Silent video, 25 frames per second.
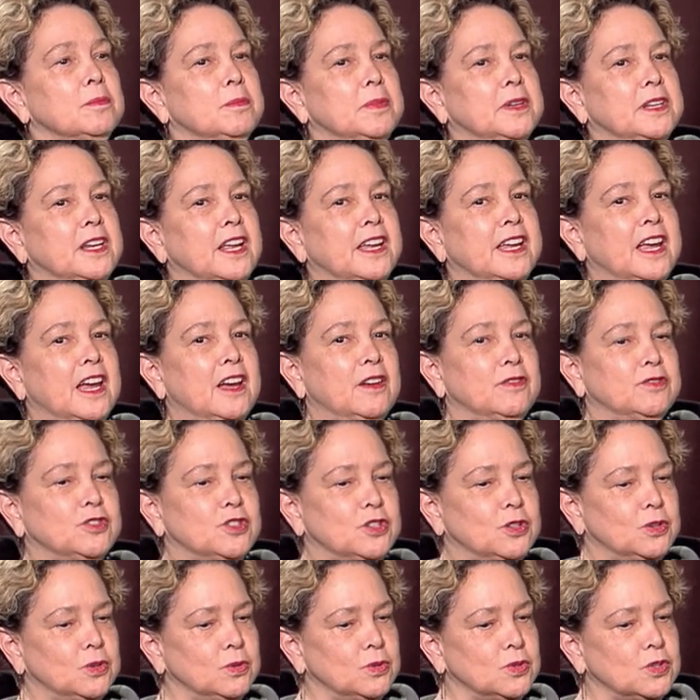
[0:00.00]
But I have
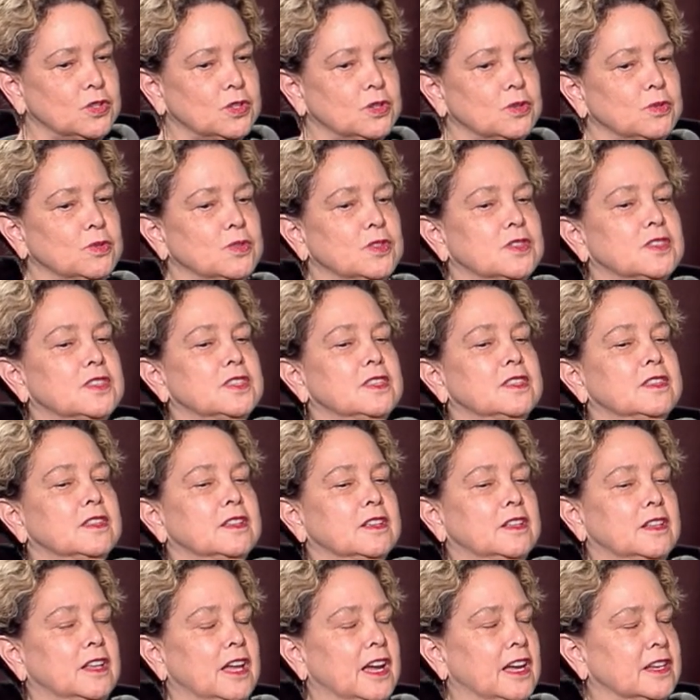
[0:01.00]
2 students in the
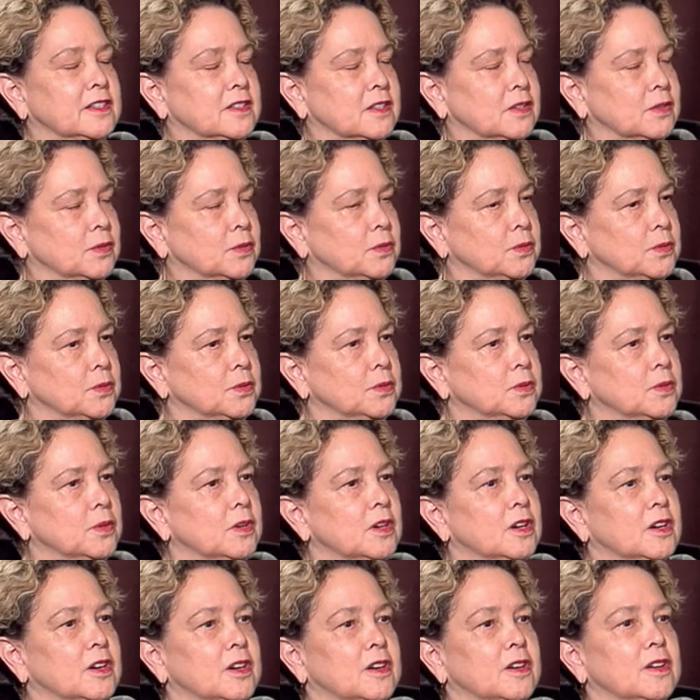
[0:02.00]
class who
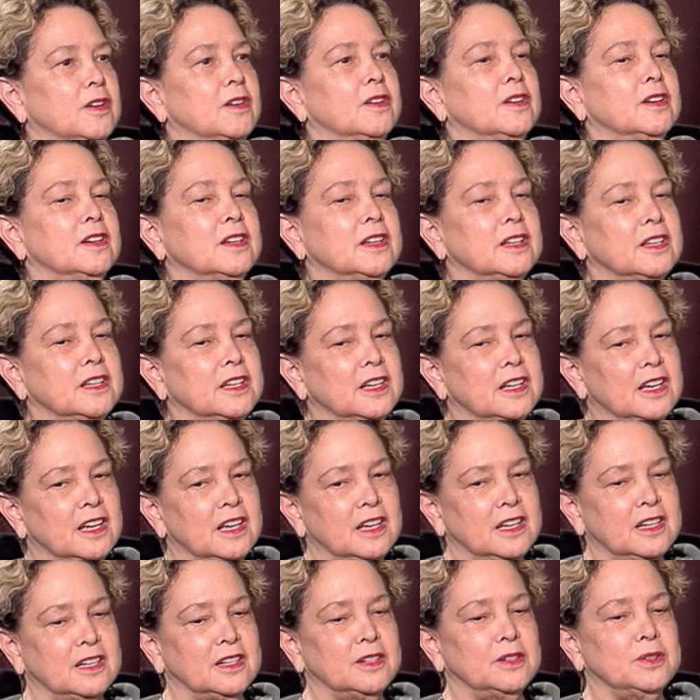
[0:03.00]
are
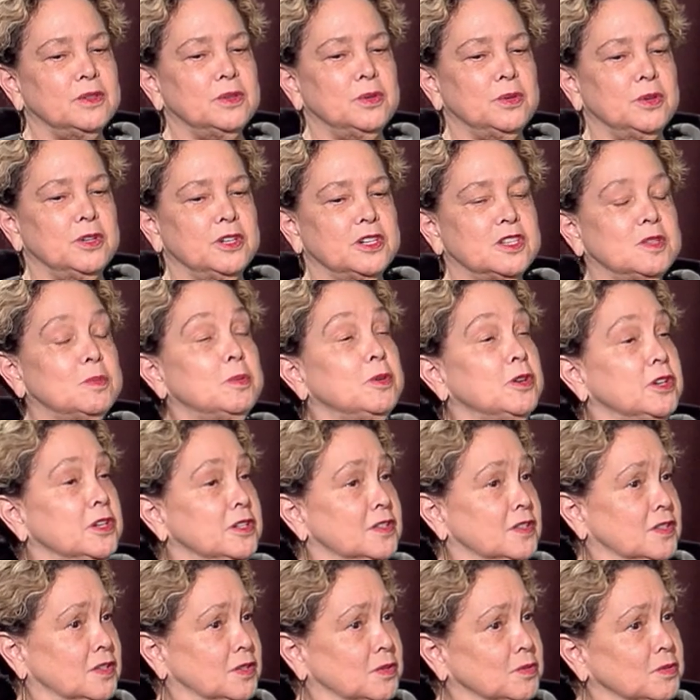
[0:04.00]

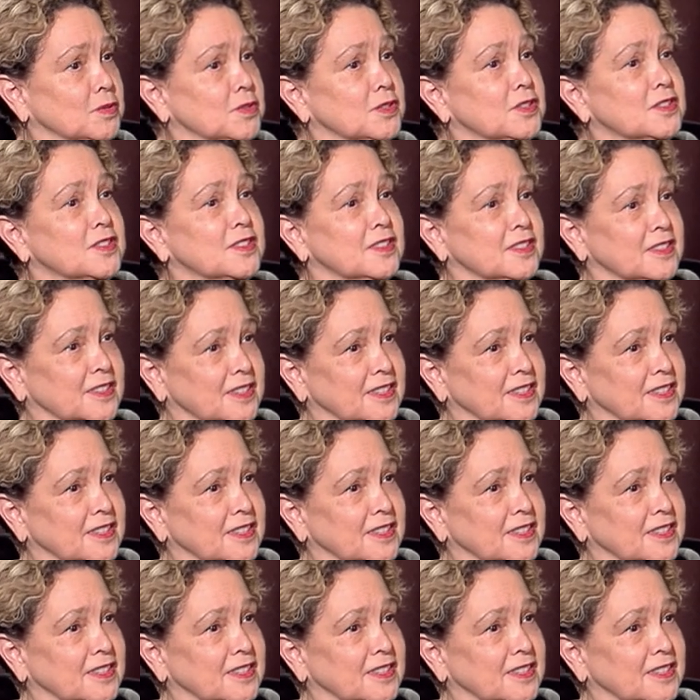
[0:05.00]
experienced students.